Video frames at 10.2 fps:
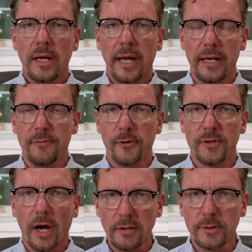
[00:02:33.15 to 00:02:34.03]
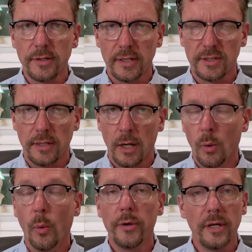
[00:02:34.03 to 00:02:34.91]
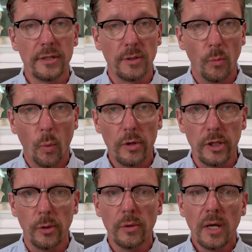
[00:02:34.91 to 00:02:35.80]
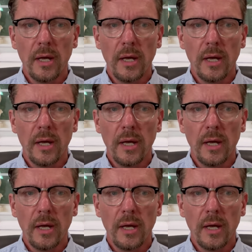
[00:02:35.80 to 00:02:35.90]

And if your doctor doesn't know or doesn't warn you,